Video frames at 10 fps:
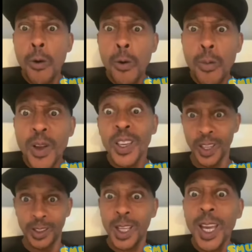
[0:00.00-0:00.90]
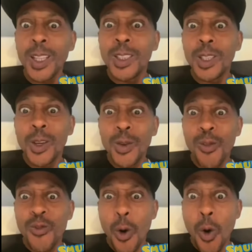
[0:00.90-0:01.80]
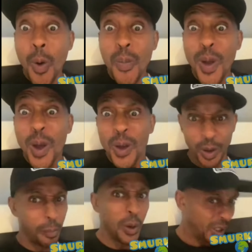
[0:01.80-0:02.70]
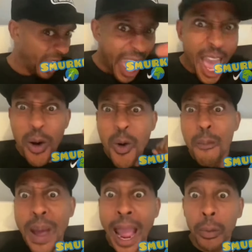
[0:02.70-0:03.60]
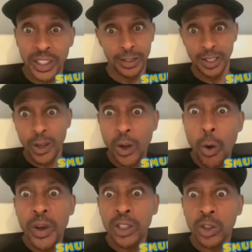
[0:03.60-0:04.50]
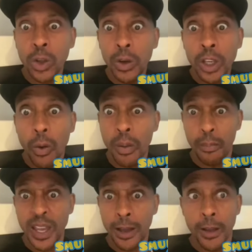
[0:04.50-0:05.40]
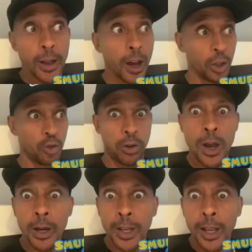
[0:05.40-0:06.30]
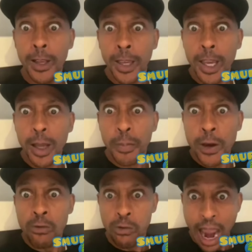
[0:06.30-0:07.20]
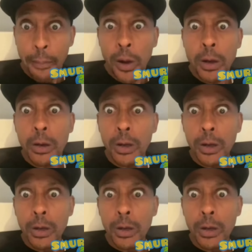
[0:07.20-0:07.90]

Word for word: home, you change your uniform, you put your hat on backwards, and then you I go in the studio and be a, a drug dealer Kingpin rapper.